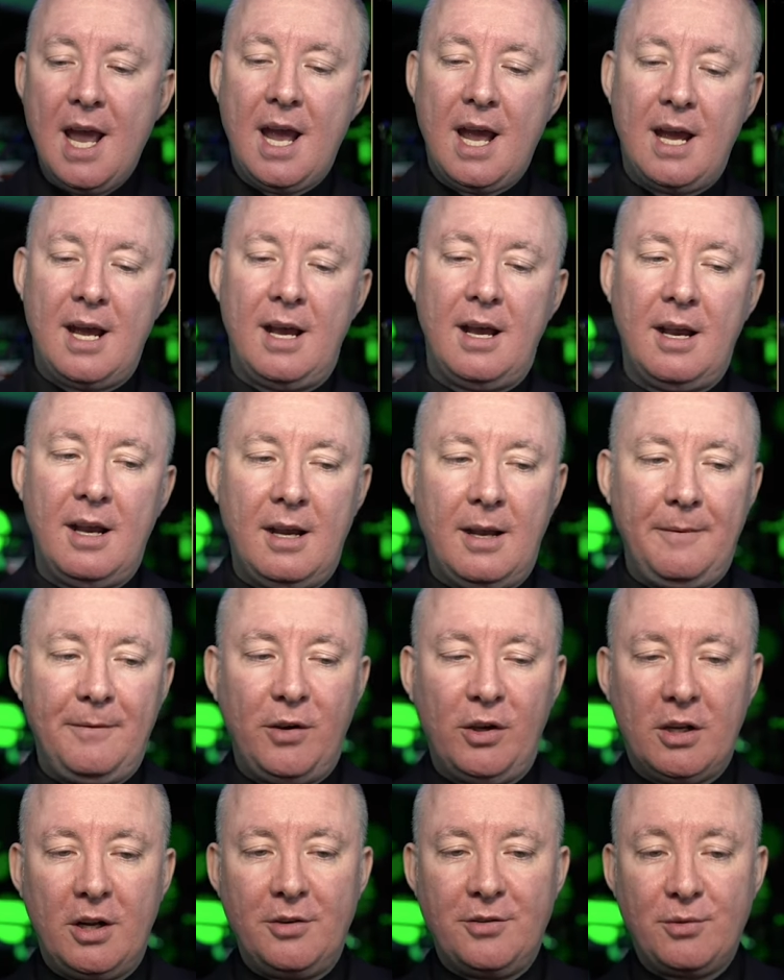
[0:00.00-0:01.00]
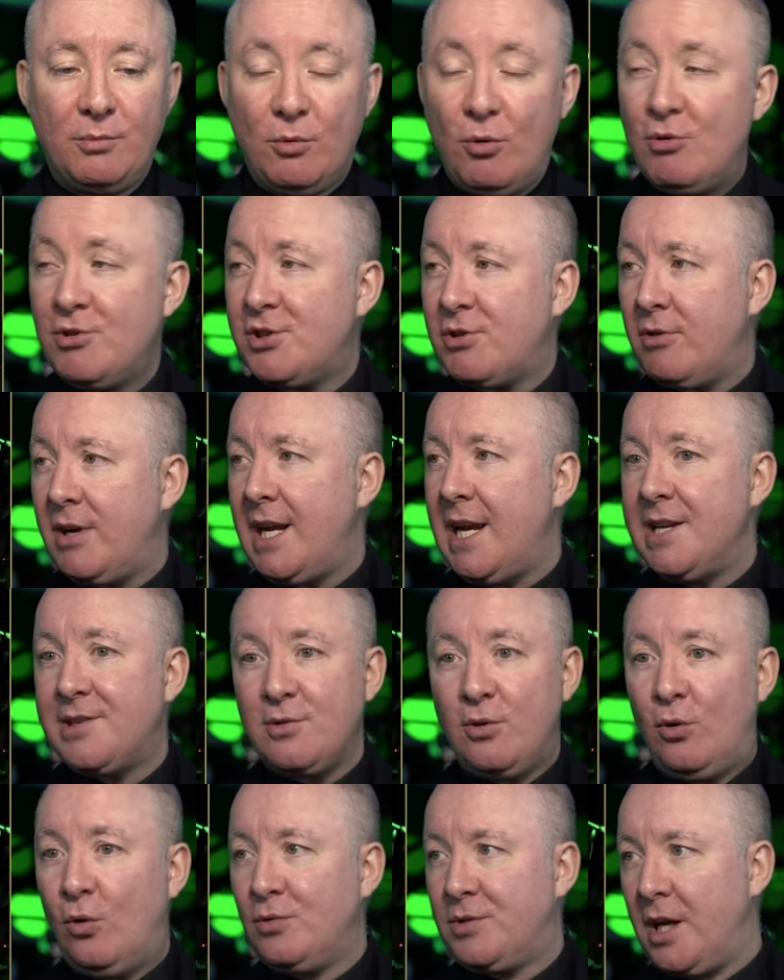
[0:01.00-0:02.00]
If you go to Wall Street, it's
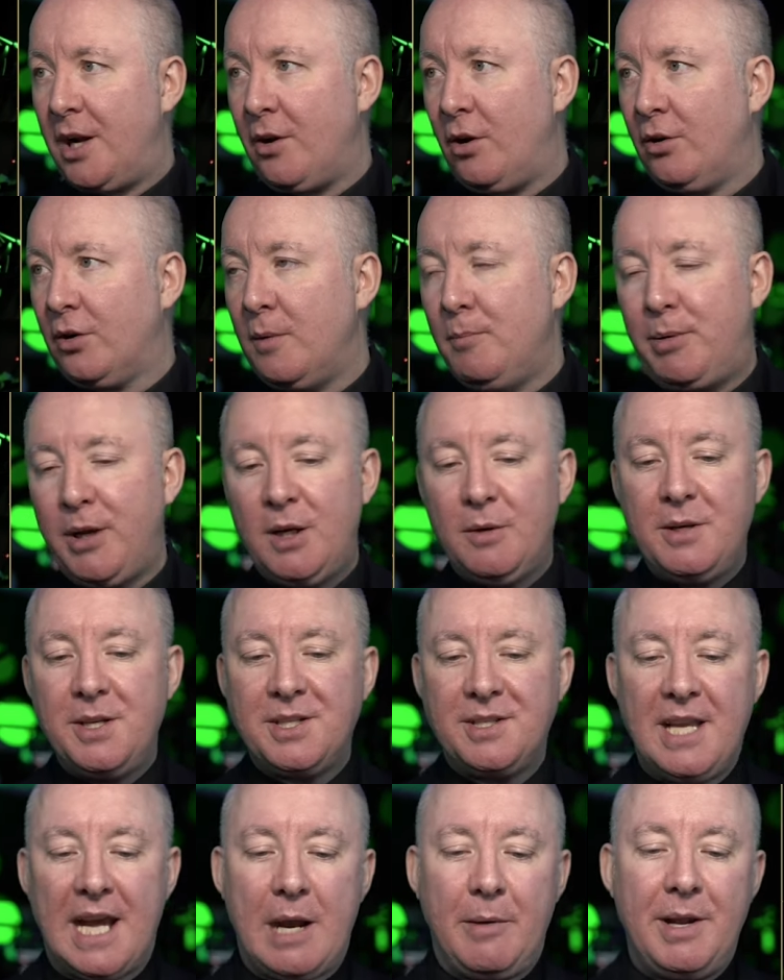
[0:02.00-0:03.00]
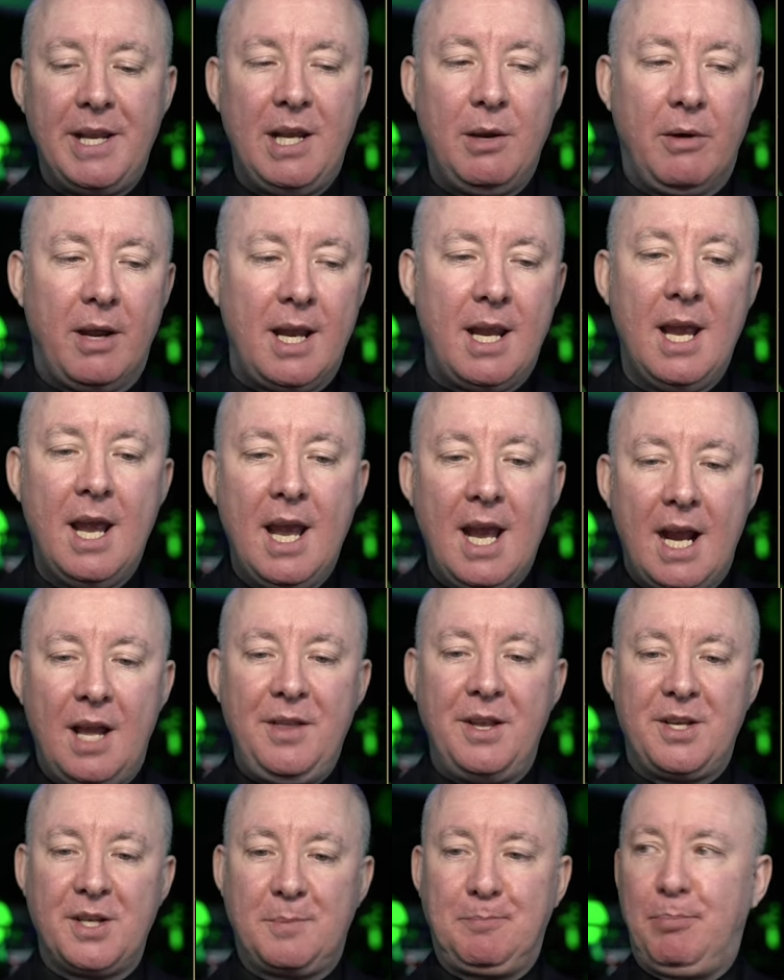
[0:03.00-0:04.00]
all done on computers now anyway, and
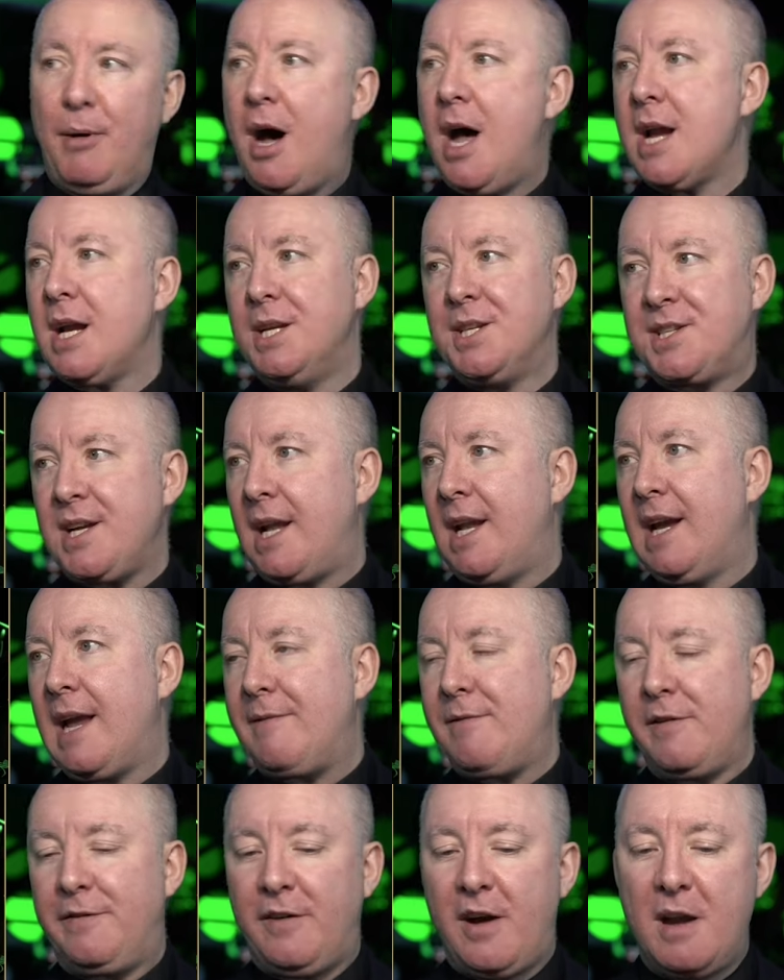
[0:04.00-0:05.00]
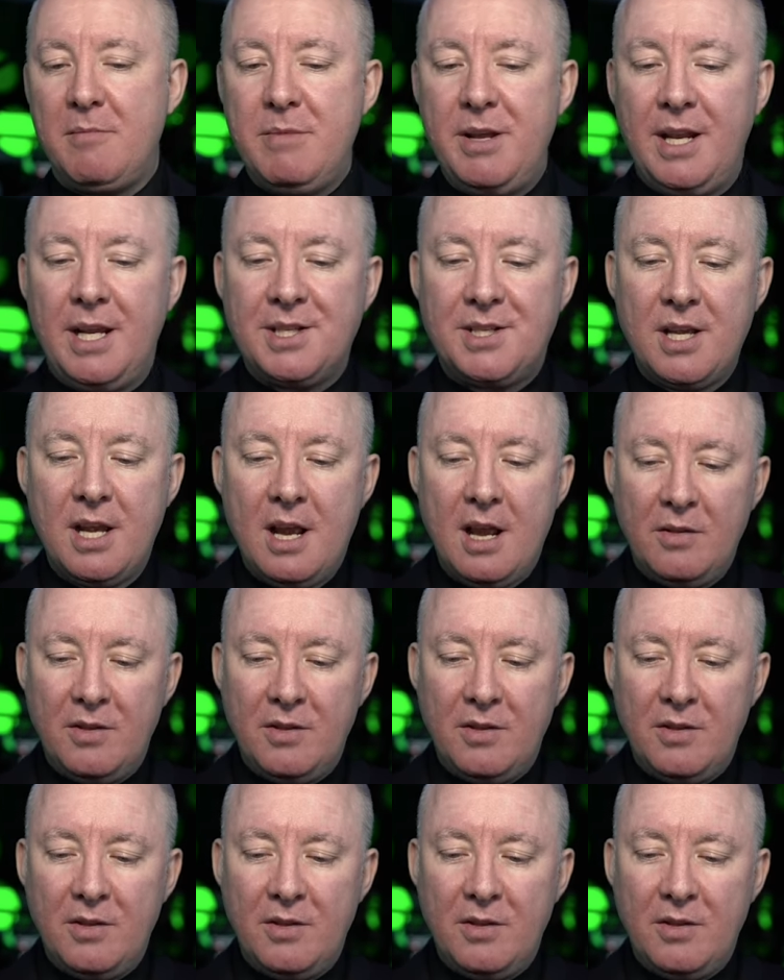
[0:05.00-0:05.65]
they're just buying and selling every 5 minutes.